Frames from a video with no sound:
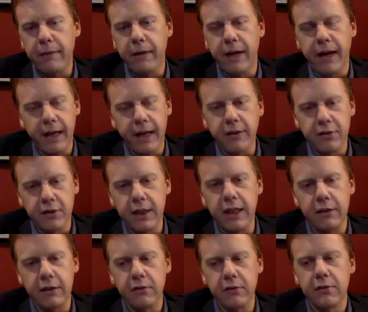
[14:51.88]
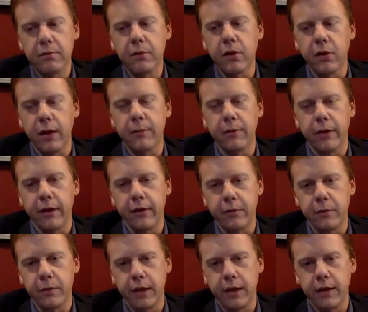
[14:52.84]
behind the scenes
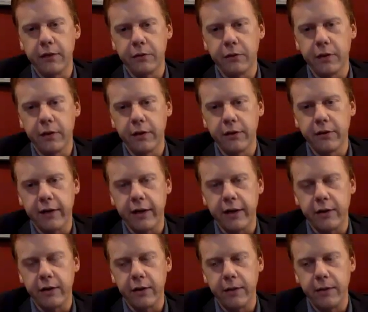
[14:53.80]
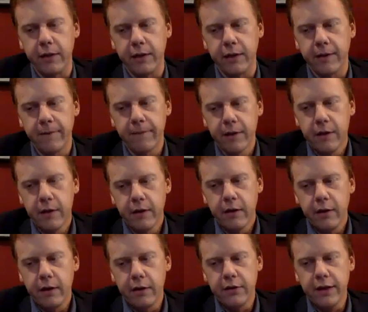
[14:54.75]
collaboration between Israel and Saudi Arabia,
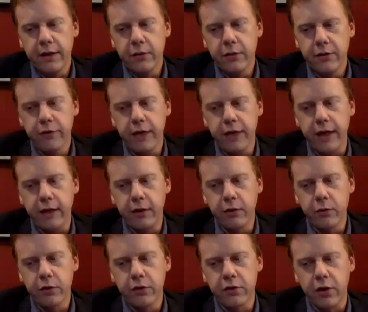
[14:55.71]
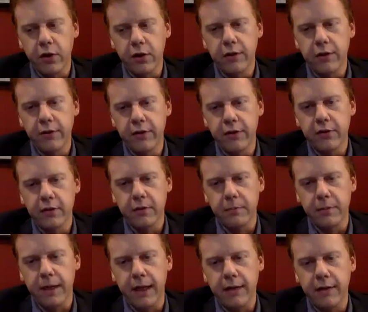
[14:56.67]
is that sort of the end result of this
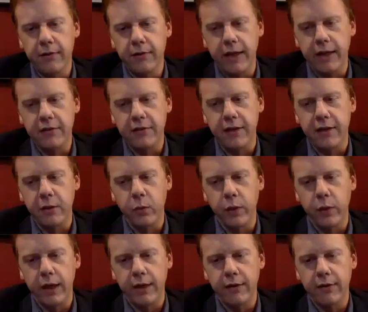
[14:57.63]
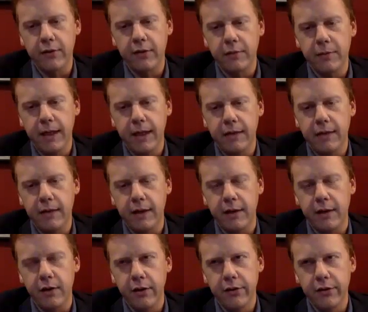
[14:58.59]
debate, of that side winning this debate?
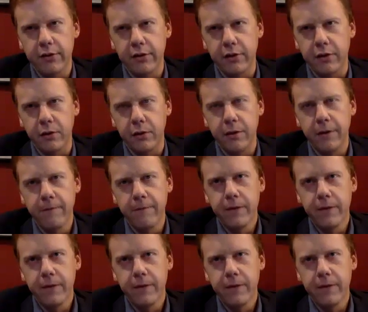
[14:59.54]
And also,